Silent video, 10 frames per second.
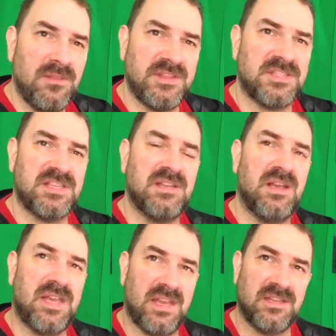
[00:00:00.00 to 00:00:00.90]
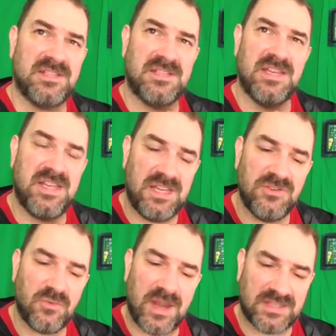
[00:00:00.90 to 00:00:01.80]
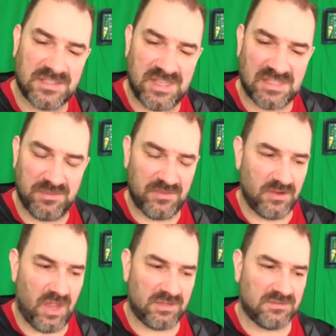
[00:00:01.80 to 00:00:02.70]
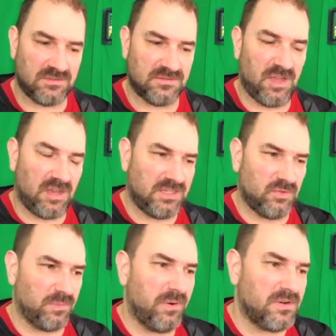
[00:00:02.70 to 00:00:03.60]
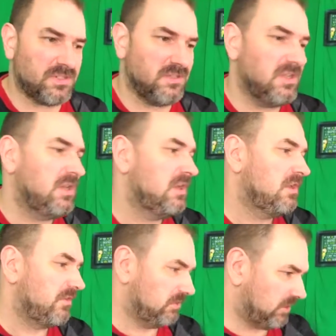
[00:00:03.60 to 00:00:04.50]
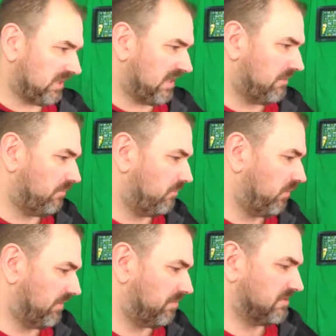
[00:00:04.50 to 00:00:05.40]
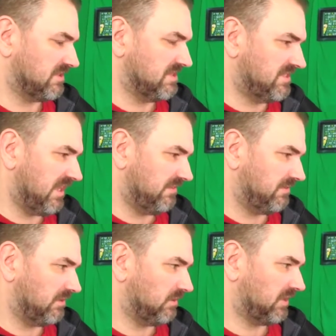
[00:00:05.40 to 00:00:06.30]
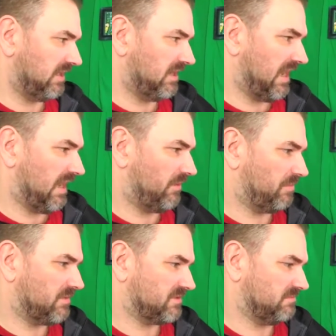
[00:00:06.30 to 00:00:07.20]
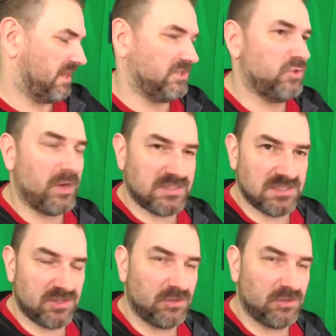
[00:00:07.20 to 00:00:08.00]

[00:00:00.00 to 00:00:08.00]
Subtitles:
This is again, it's an indirect assessment. They're not talking to a person. They're looking at what the person did. They're looking at how the person made choices.